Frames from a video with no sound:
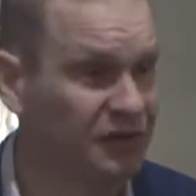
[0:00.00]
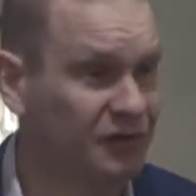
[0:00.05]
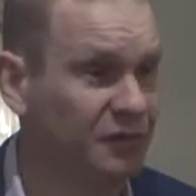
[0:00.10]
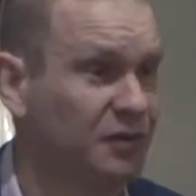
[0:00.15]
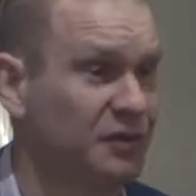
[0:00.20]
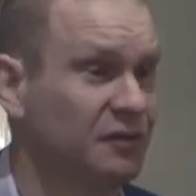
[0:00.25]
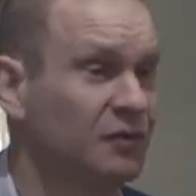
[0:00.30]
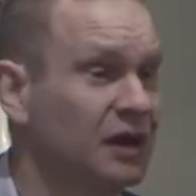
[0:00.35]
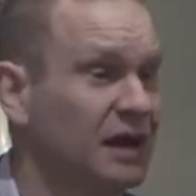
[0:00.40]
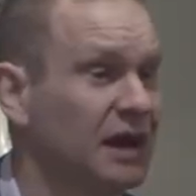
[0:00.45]
we said,
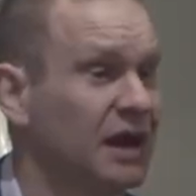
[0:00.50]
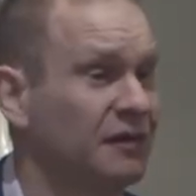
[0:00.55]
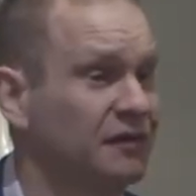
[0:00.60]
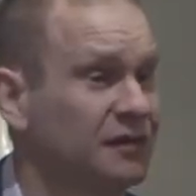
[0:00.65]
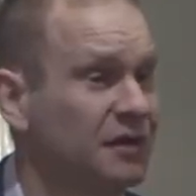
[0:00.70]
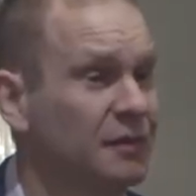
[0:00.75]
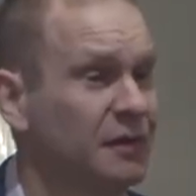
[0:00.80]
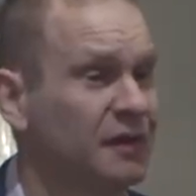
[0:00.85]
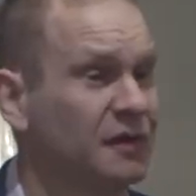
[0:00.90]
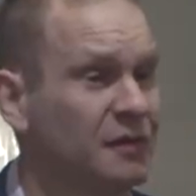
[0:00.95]
we really have
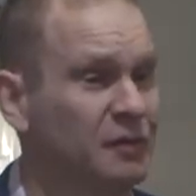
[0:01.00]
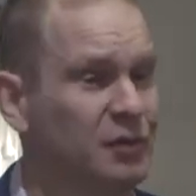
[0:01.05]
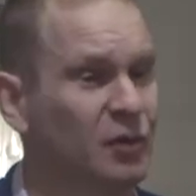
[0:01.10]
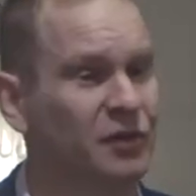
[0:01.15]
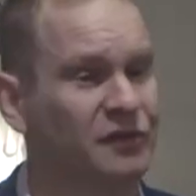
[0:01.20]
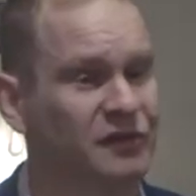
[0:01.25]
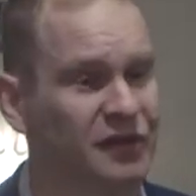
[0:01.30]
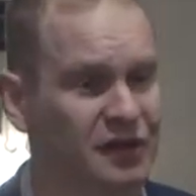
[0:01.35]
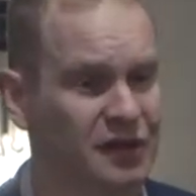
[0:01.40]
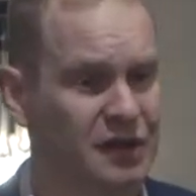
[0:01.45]
something. The
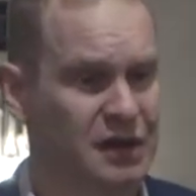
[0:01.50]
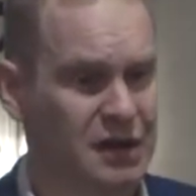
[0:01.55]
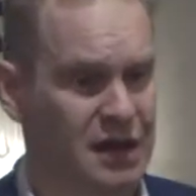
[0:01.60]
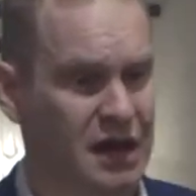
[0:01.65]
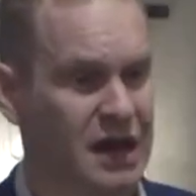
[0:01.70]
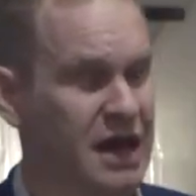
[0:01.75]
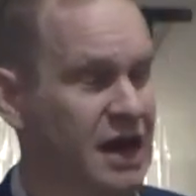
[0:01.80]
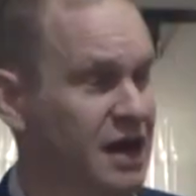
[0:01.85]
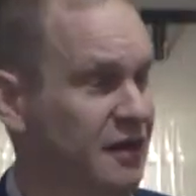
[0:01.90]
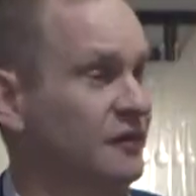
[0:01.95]
board said,
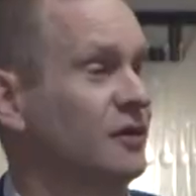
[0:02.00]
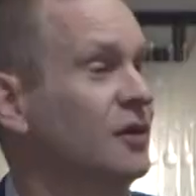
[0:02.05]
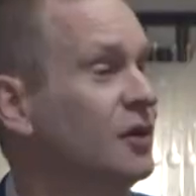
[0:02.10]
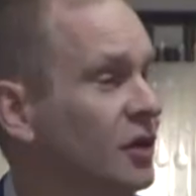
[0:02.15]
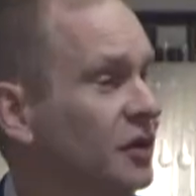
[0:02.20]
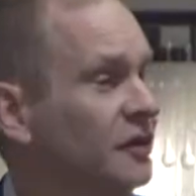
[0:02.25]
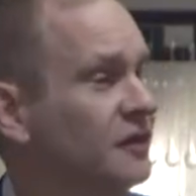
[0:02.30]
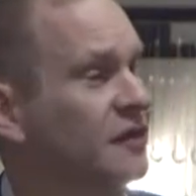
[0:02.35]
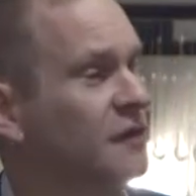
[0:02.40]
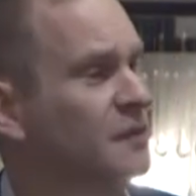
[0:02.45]
have
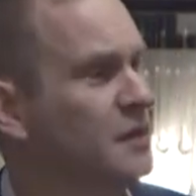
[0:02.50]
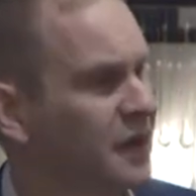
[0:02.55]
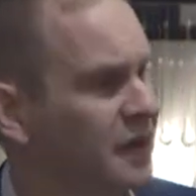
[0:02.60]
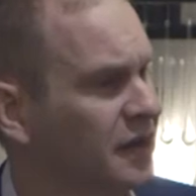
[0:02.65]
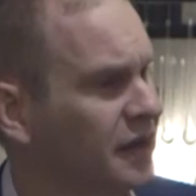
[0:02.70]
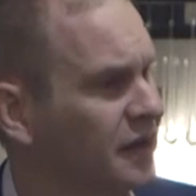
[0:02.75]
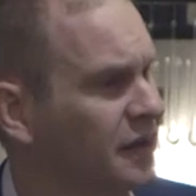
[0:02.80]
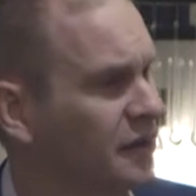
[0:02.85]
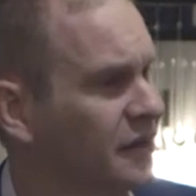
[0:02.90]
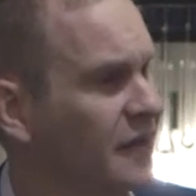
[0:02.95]
lots of
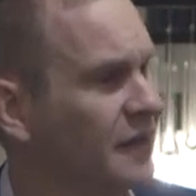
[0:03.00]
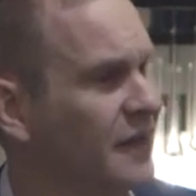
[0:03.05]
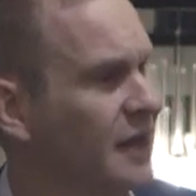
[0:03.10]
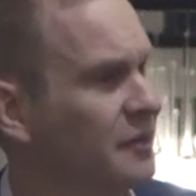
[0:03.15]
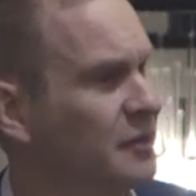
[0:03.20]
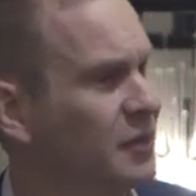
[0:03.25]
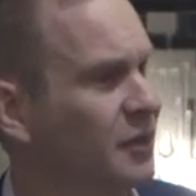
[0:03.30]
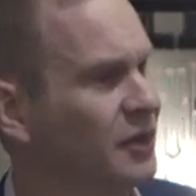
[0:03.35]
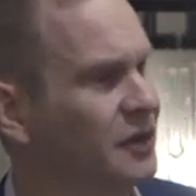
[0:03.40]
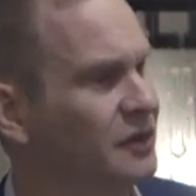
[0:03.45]
money at
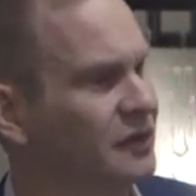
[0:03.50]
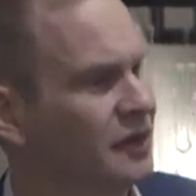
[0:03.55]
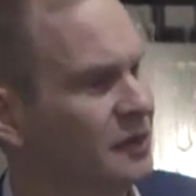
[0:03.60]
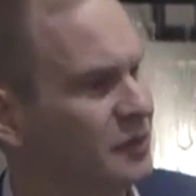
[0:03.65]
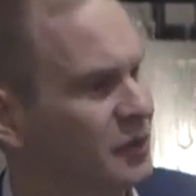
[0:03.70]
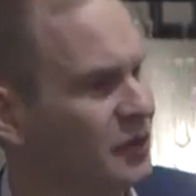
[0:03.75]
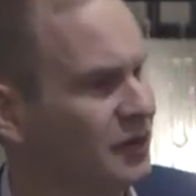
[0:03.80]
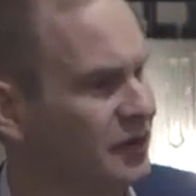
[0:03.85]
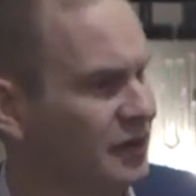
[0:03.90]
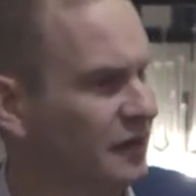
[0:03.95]
that point. To a
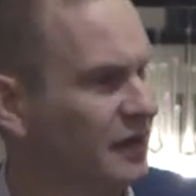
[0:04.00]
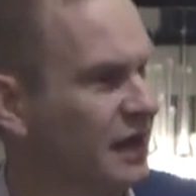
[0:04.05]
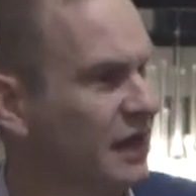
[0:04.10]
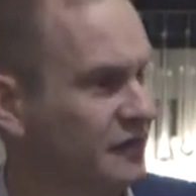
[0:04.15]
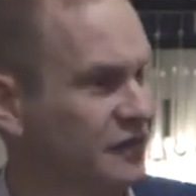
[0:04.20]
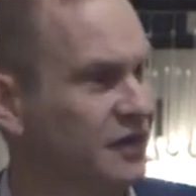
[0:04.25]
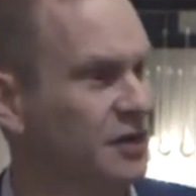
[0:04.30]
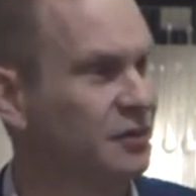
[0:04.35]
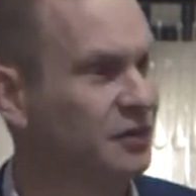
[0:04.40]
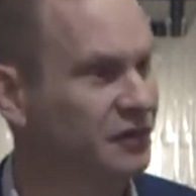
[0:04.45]
point, you know,
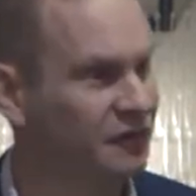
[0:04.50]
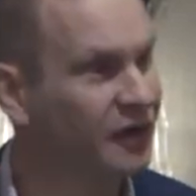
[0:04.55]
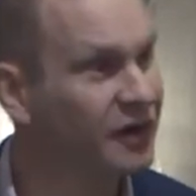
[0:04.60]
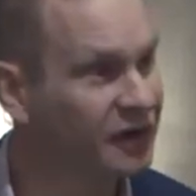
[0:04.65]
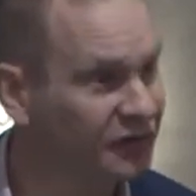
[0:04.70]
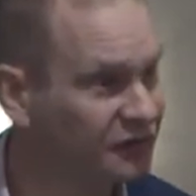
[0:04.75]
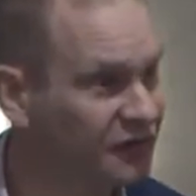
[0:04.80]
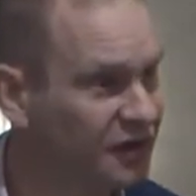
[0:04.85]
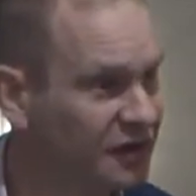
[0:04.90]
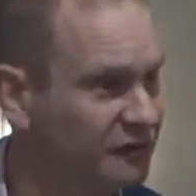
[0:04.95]
actually, it was
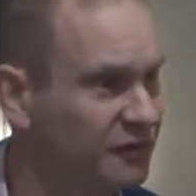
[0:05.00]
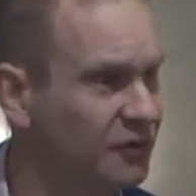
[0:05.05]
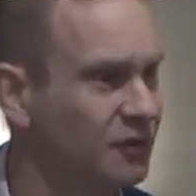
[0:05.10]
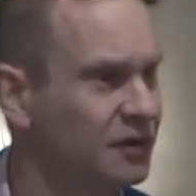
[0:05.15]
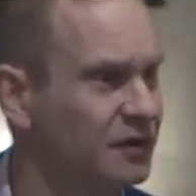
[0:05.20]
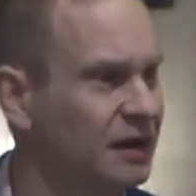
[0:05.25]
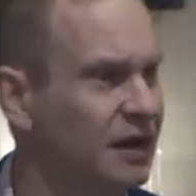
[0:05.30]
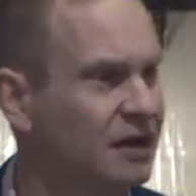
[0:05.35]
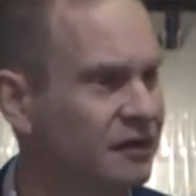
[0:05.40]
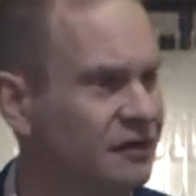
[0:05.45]
very
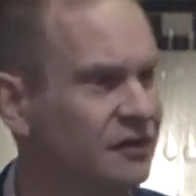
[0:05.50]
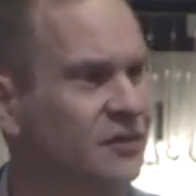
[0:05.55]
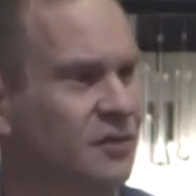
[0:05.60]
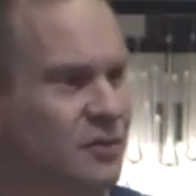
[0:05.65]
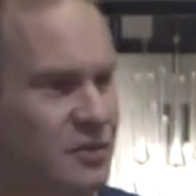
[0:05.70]
straightforward now to